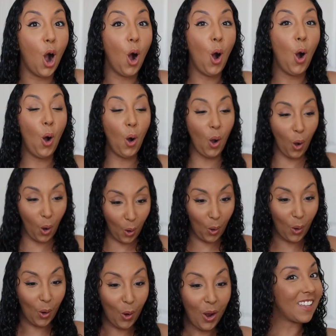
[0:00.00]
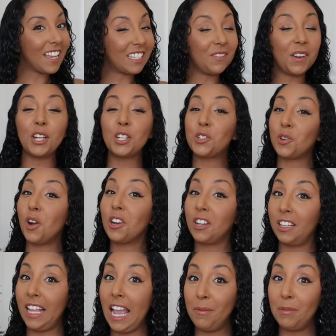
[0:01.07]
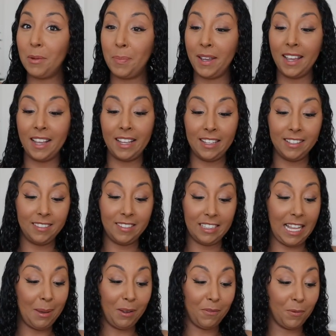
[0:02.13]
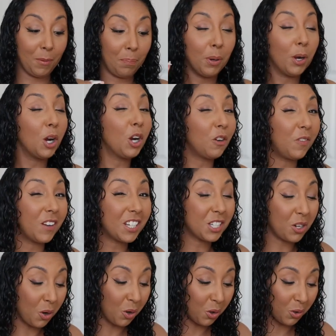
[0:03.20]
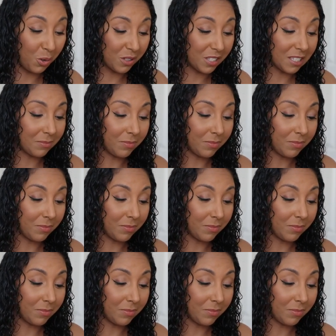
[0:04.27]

Oh, that's a very strong claim to be claiming for perfect curls.